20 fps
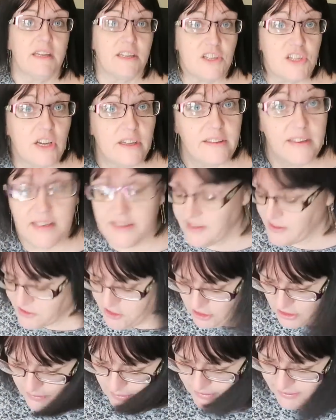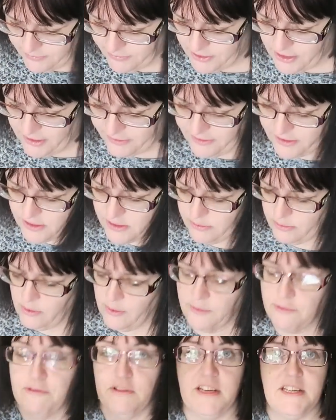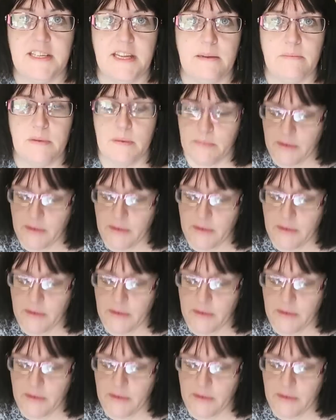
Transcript: and he chucked the, chucked the mug in for nothing. So I got a free Denby